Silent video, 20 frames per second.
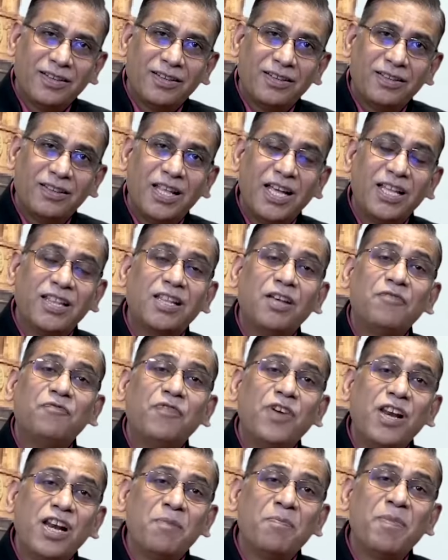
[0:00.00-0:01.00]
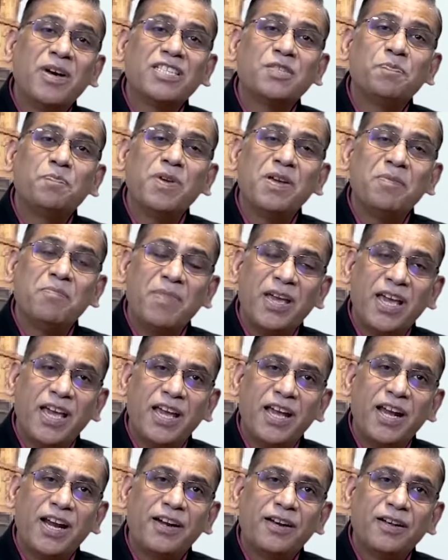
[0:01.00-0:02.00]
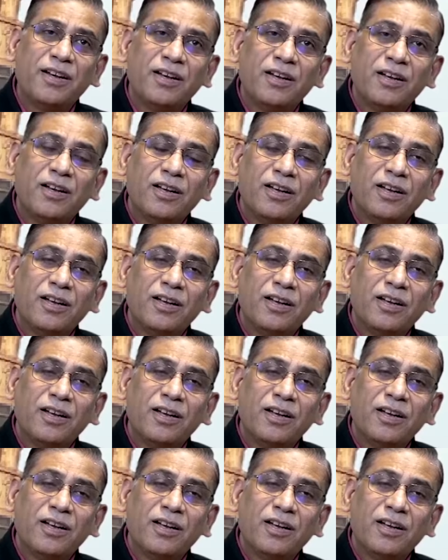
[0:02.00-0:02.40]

then the will must be made